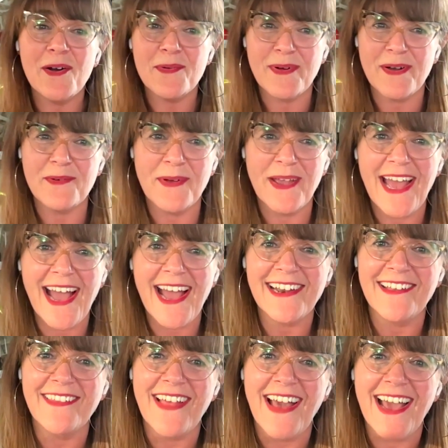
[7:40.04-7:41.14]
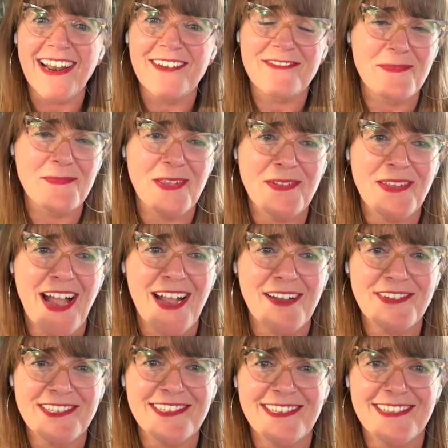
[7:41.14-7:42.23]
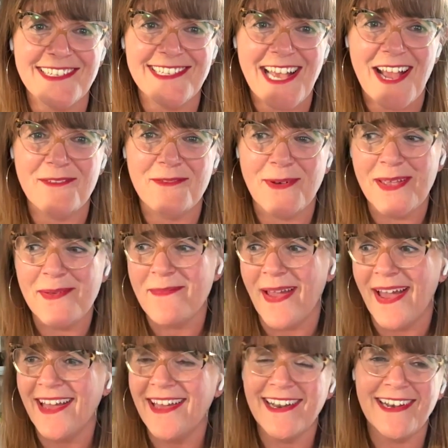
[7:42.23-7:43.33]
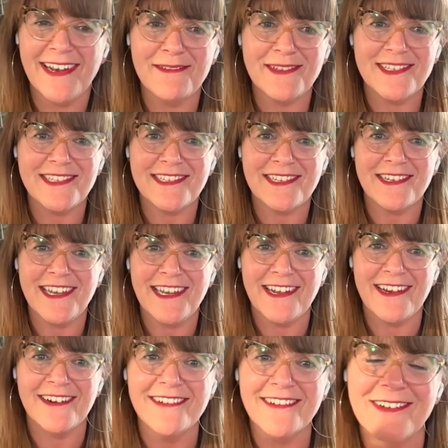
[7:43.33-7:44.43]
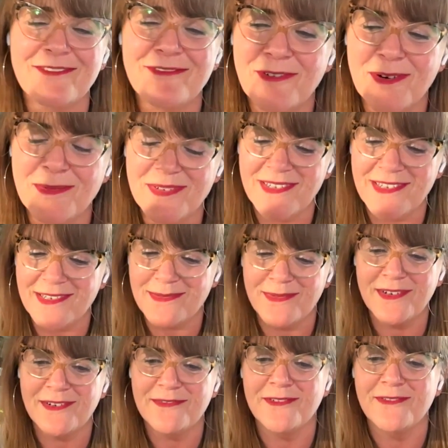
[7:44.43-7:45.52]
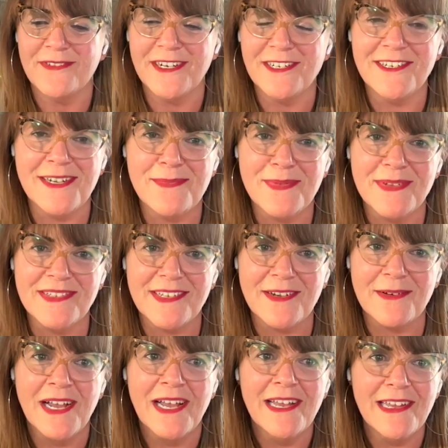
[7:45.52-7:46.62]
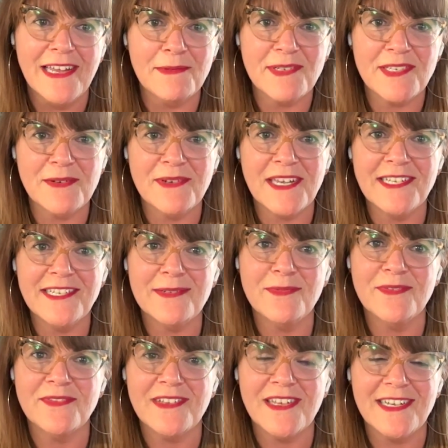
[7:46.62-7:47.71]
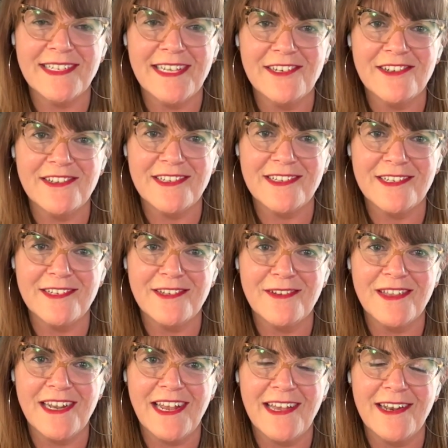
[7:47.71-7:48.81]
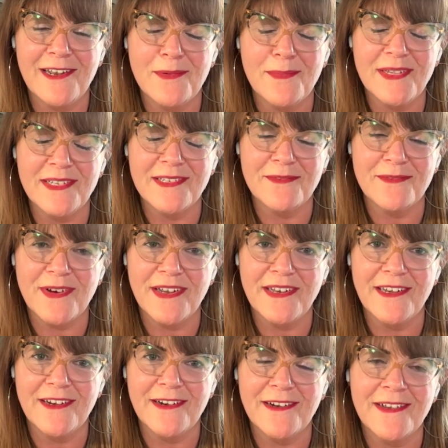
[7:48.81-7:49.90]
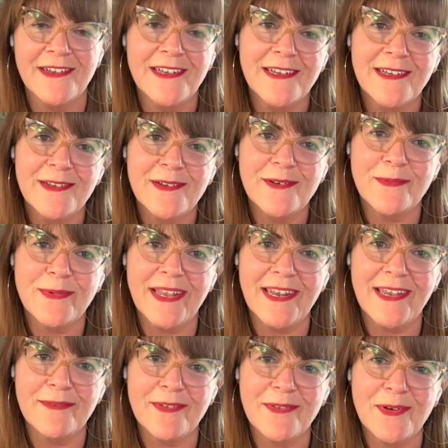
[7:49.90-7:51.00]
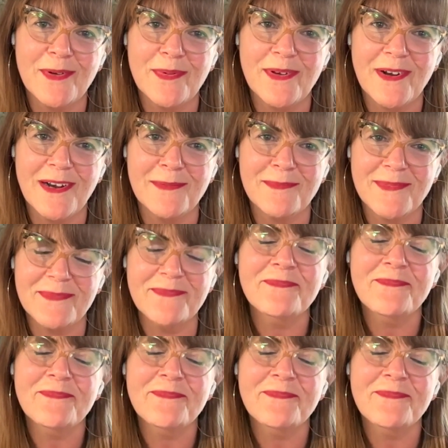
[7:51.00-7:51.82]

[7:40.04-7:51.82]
No, but we had a lot of, obviously that's how we met, and it was, and formed this wonderful friendship. And so it was so nice to move to Los Angeles and know that I had an amazing friend here waiting with open arms.